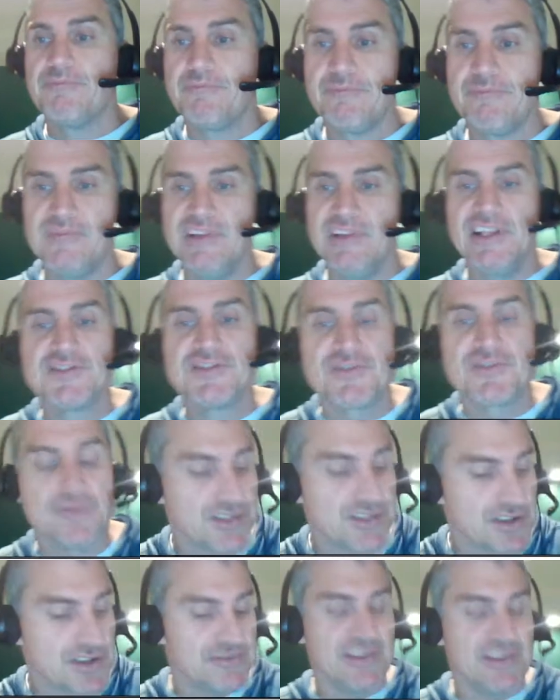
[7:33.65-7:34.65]
literal
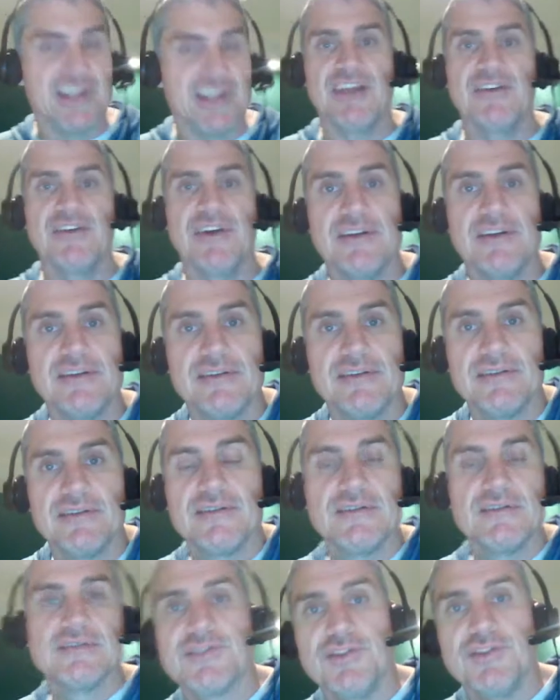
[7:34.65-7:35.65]
Soviet era
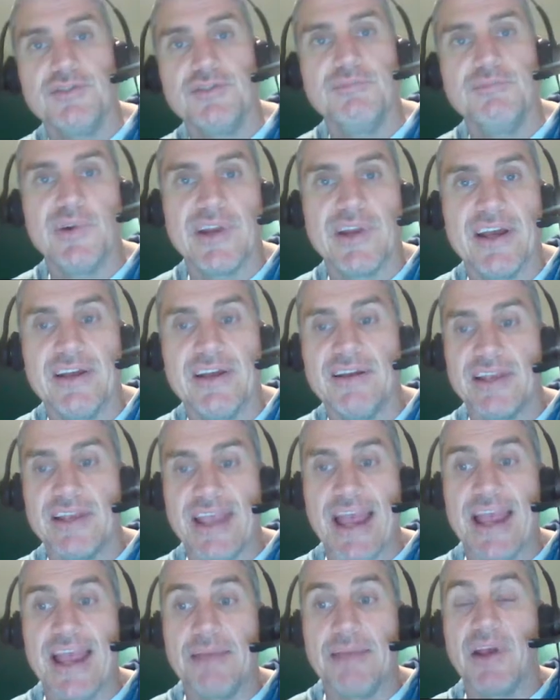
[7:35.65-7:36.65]
2.0
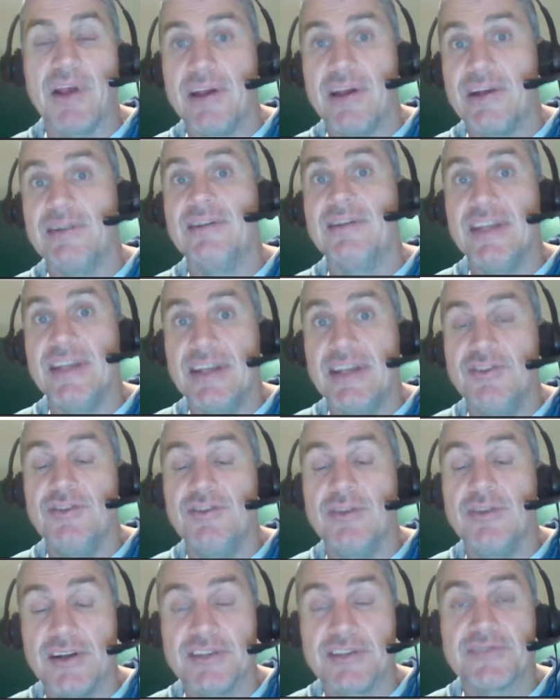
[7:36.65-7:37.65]
game going on here. New
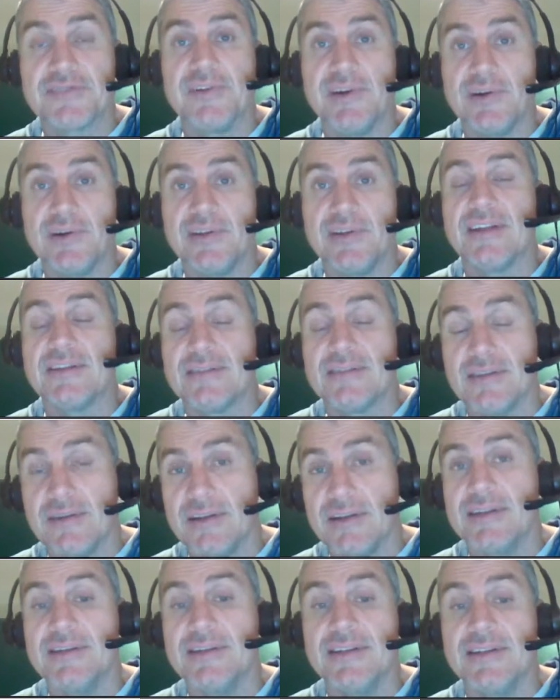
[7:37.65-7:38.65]
Lies for Old,
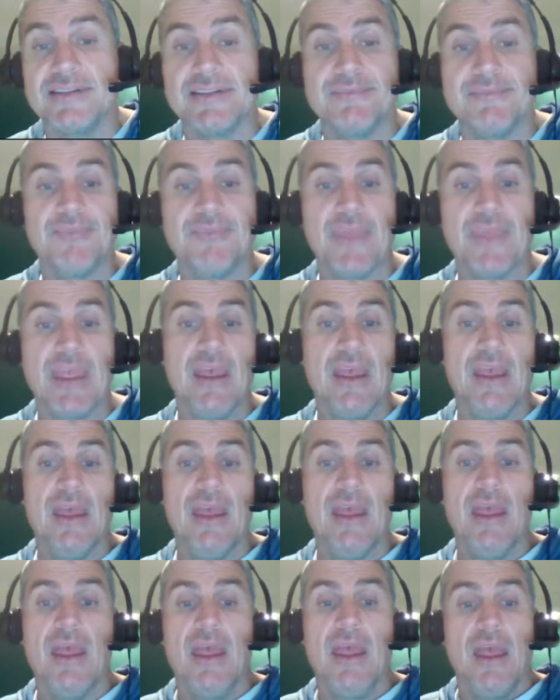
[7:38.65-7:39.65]
Anatoly Golitsyn.
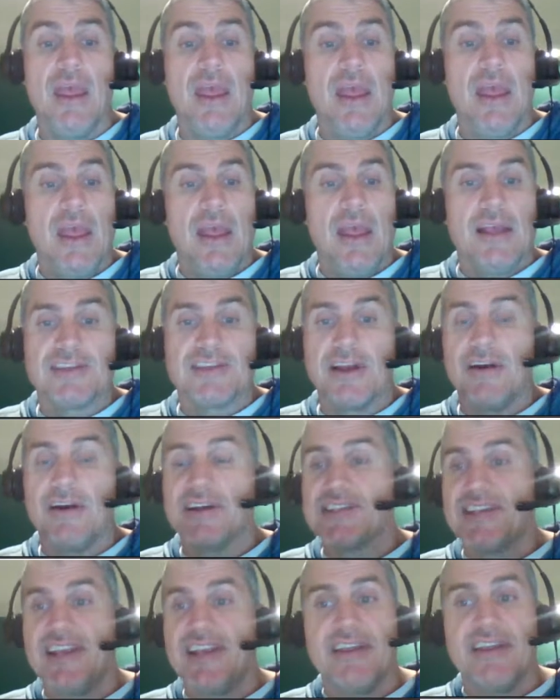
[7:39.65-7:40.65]
So I
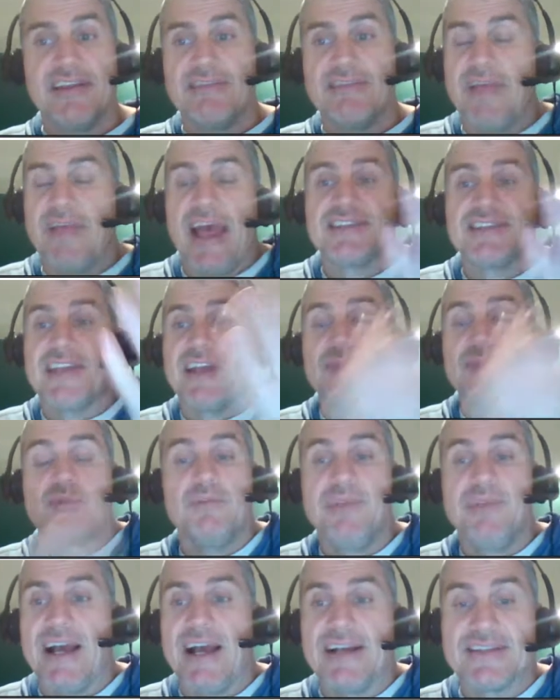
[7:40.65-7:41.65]
said Assad would
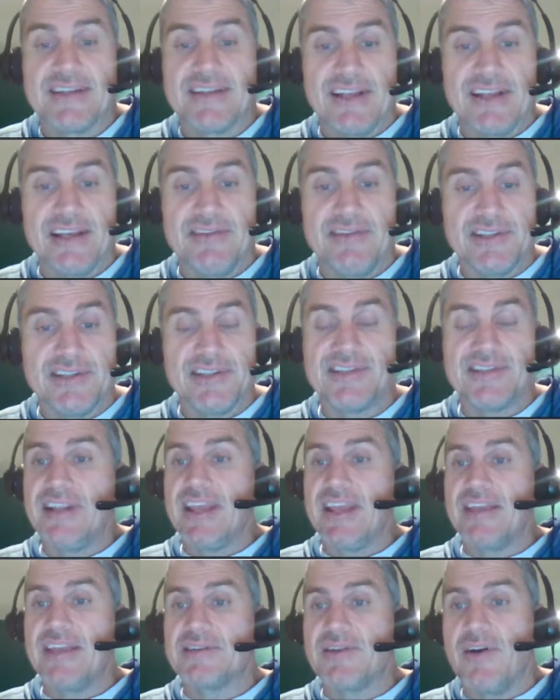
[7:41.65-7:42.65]
be asked to leave. I just didn't
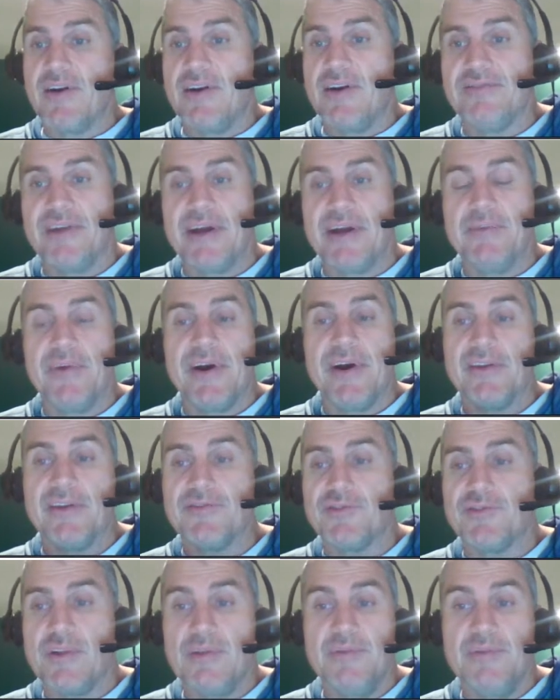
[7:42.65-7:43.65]
get the time frame right. I
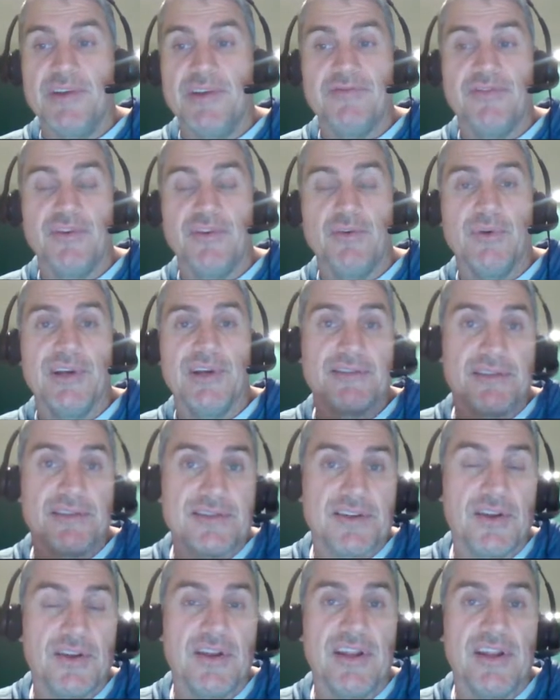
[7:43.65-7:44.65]
thought it would be a few weeks. It's
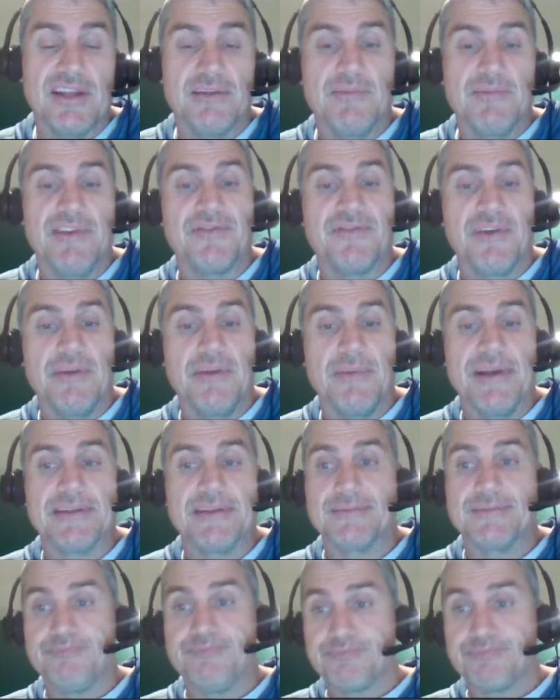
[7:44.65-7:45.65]
turned out to be 3
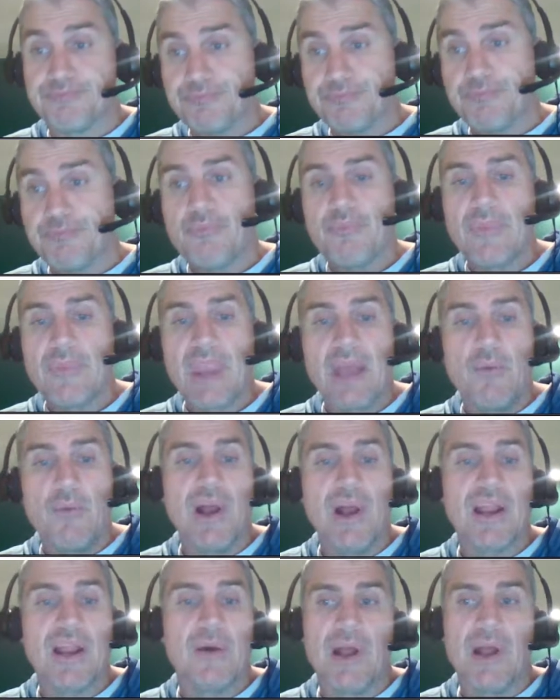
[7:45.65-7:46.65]
months.
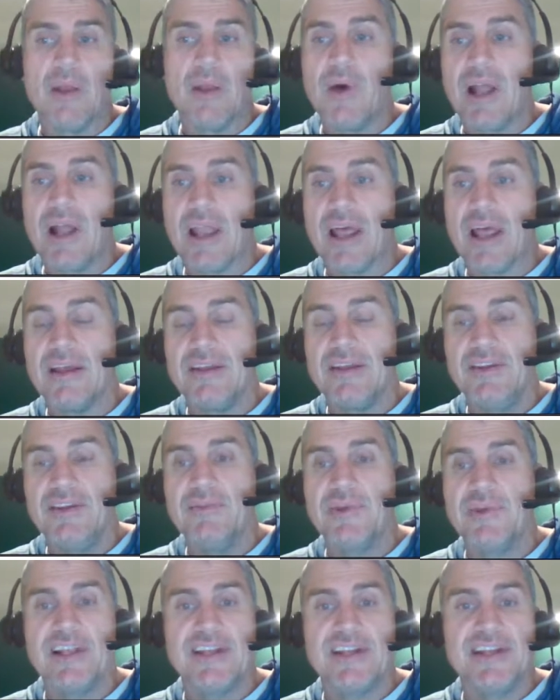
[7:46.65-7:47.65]
Walla walla walla. You
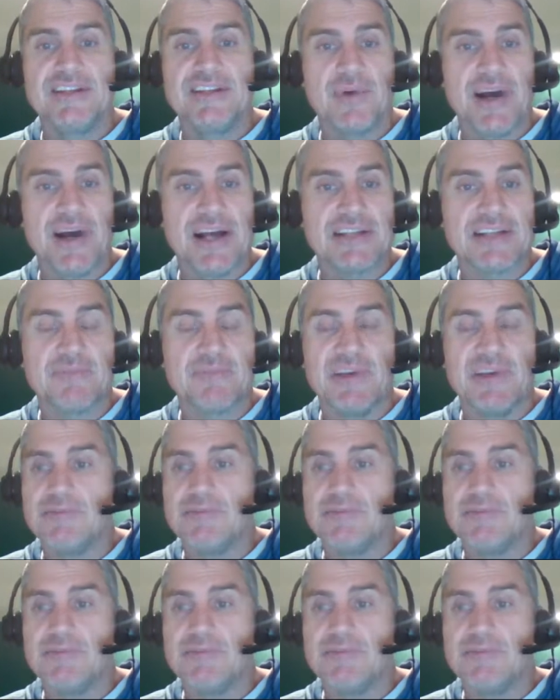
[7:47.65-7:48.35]
really need to ask people